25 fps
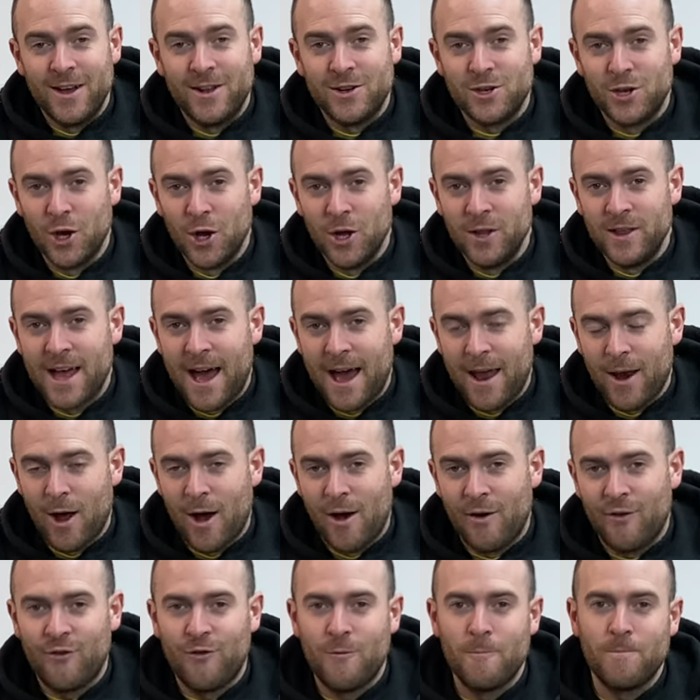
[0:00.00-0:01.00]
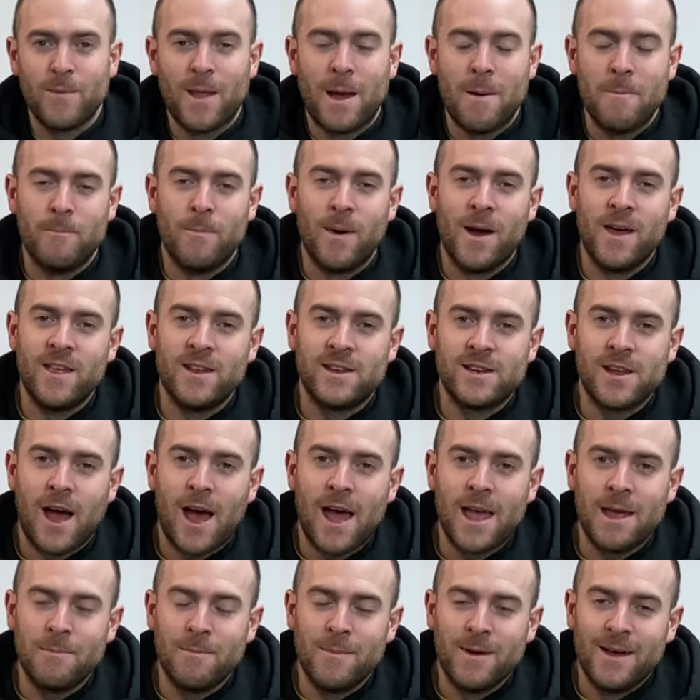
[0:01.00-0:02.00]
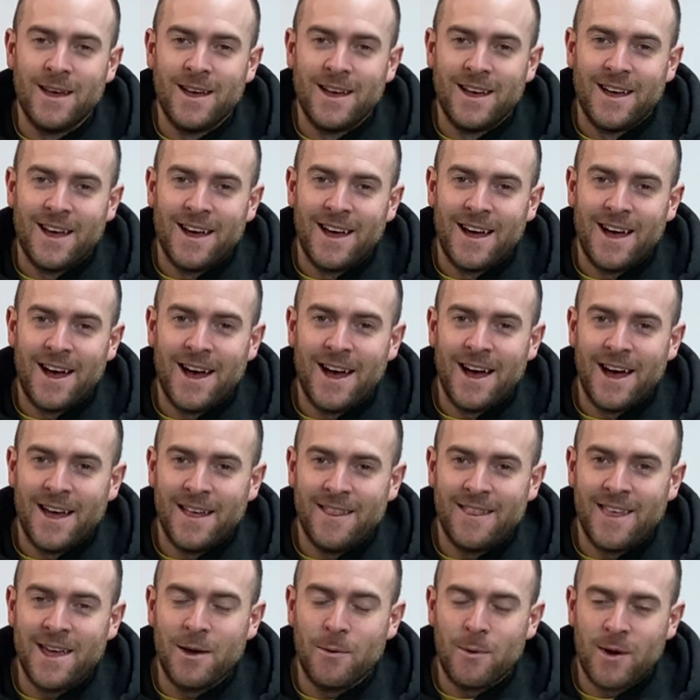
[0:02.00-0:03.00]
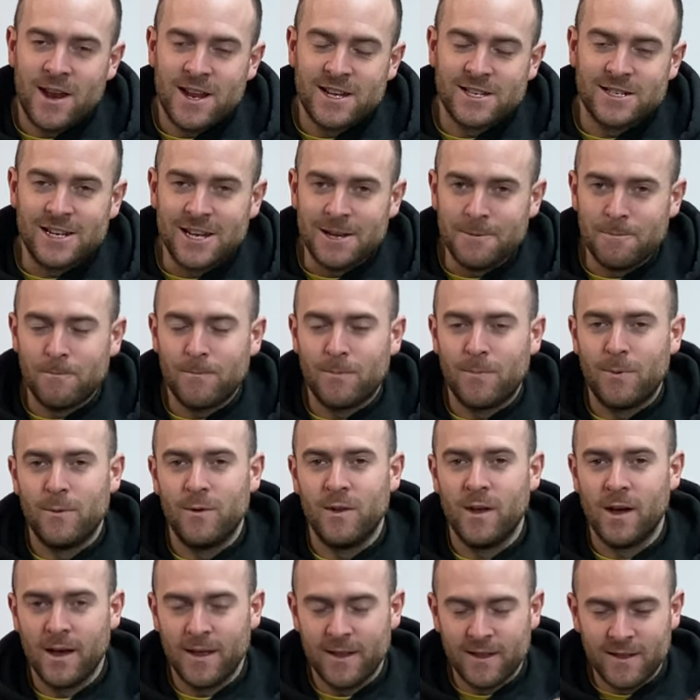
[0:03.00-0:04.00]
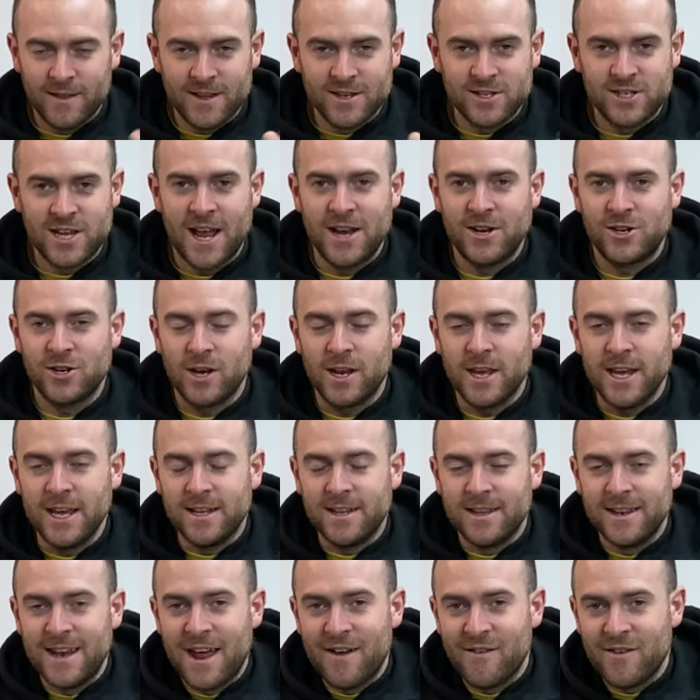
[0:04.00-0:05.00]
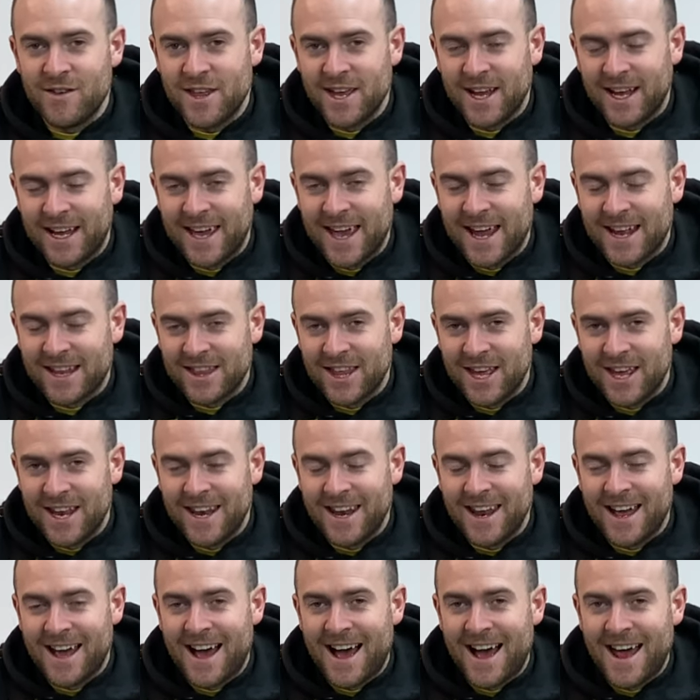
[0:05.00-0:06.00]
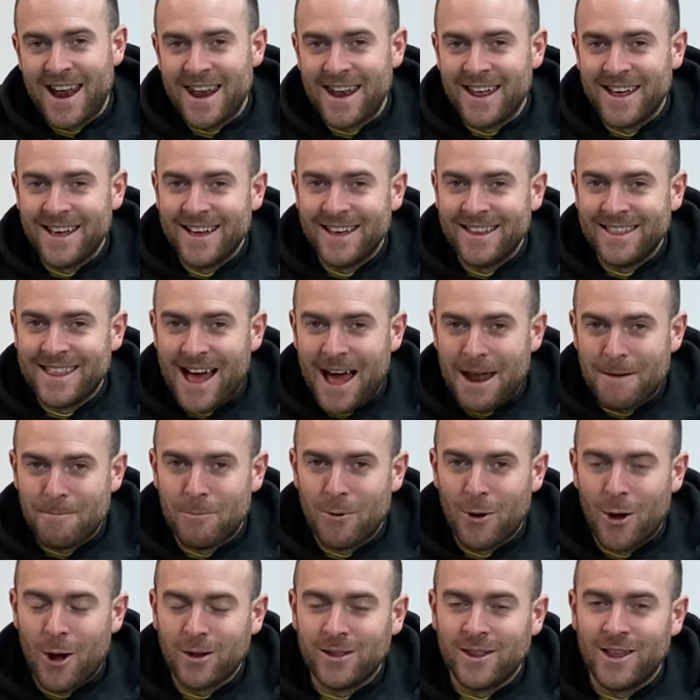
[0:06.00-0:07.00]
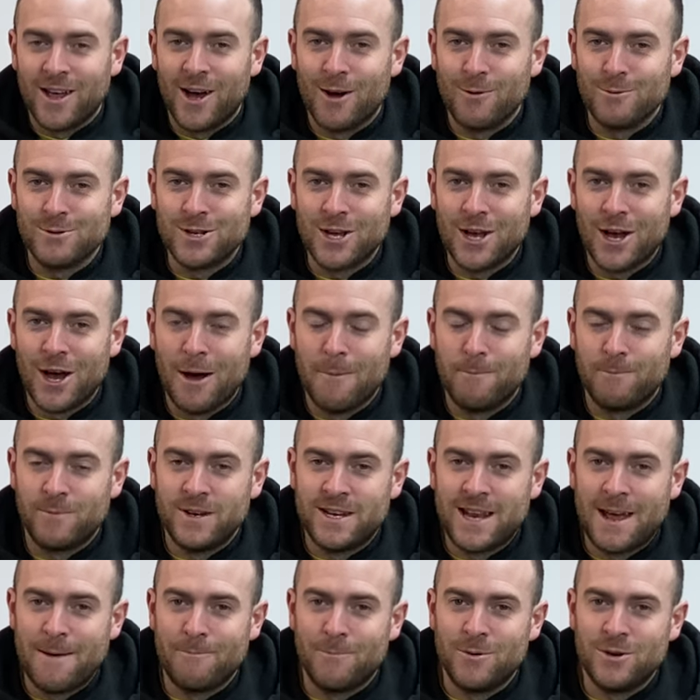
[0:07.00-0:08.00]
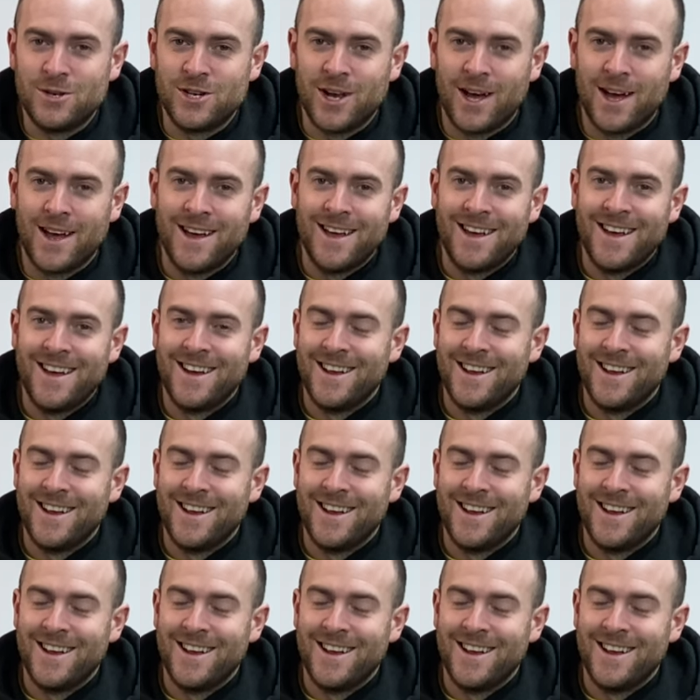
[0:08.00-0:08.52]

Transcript: Turned that off, and by the time they went asleep, the central heat and everything kicked in, and that brought the house up to temperature.